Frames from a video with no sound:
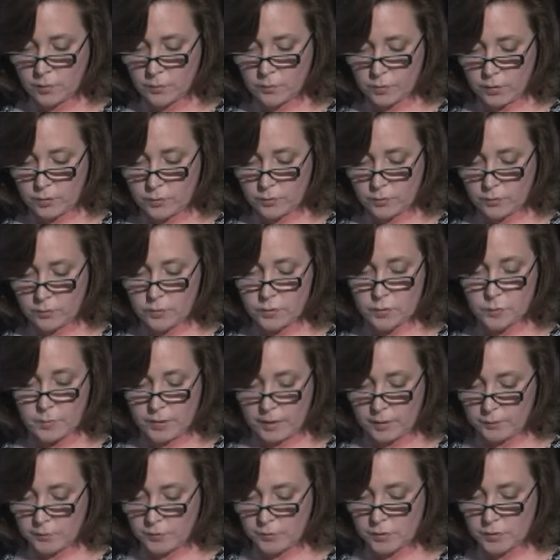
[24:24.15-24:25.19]
Both
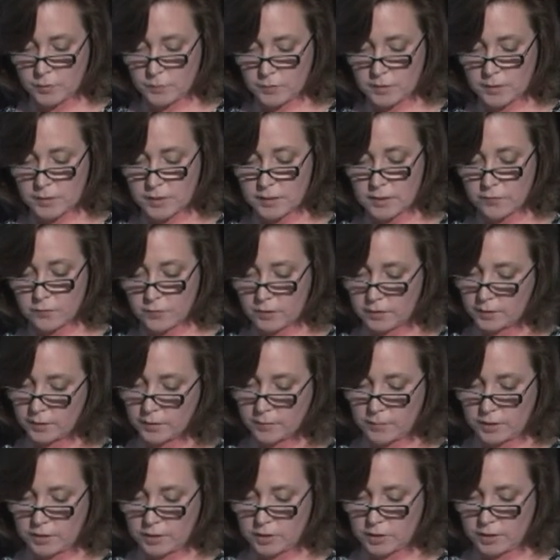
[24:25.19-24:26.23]
newspapers specifically
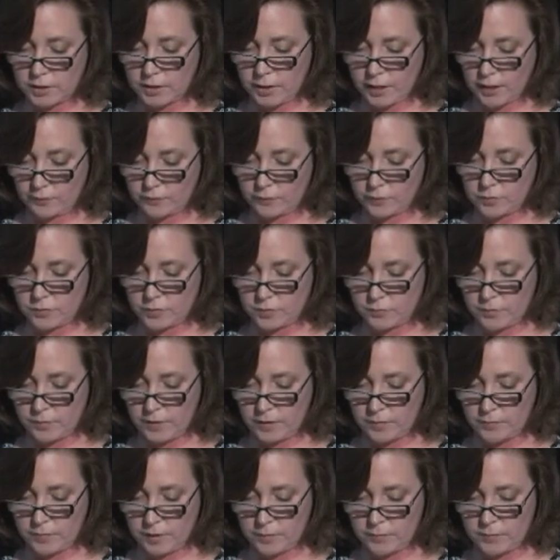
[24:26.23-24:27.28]
mentioned the efforts
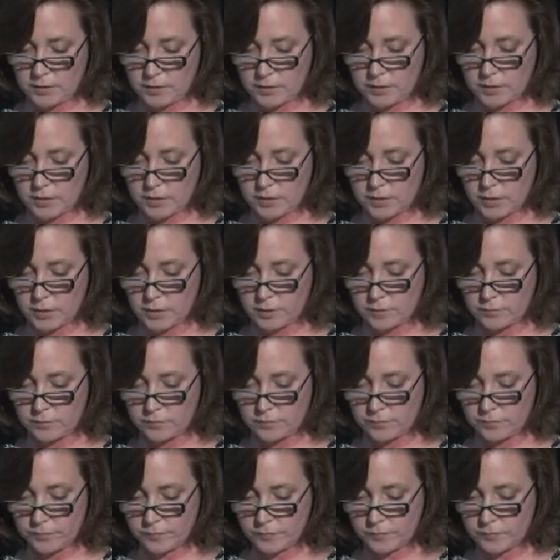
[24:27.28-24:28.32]
made by Missus
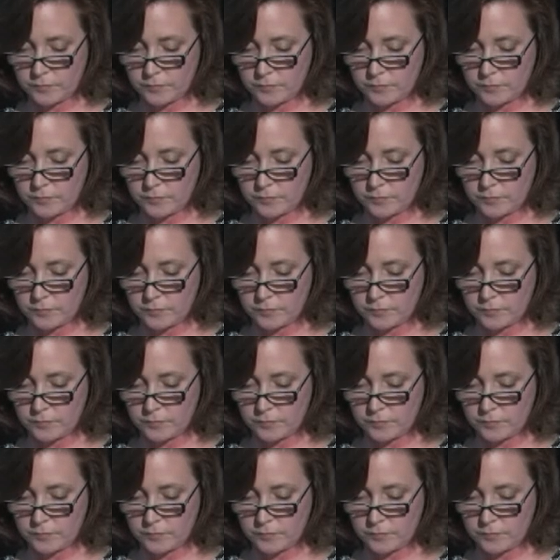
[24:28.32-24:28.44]
Sloane.